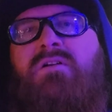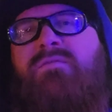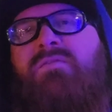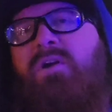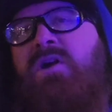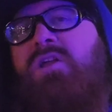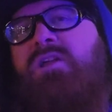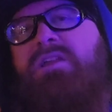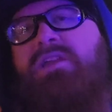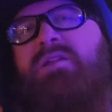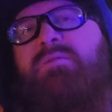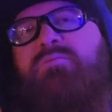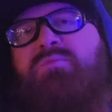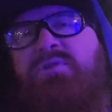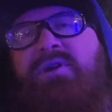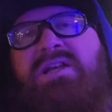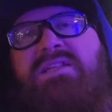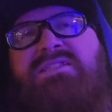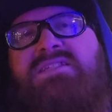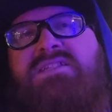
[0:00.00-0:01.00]
falling
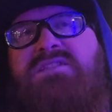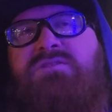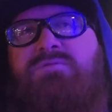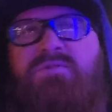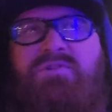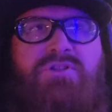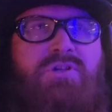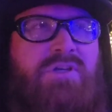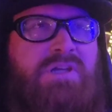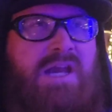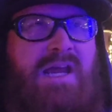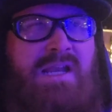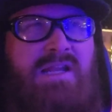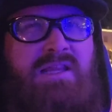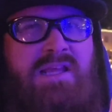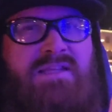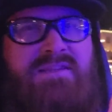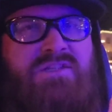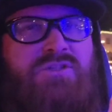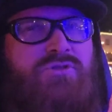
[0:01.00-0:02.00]
presents, which are kind of
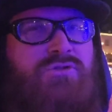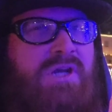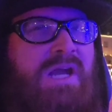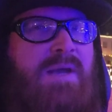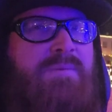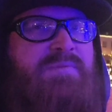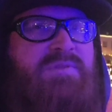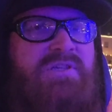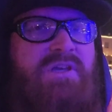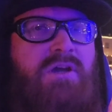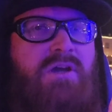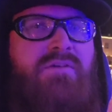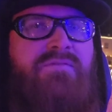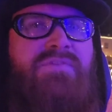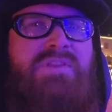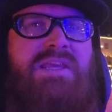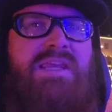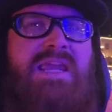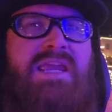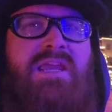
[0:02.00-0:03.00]
like the drops
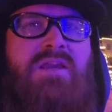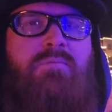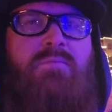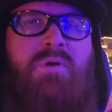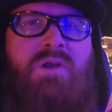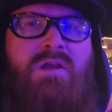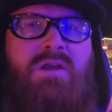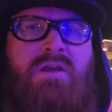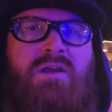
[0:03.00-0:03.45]
of the game.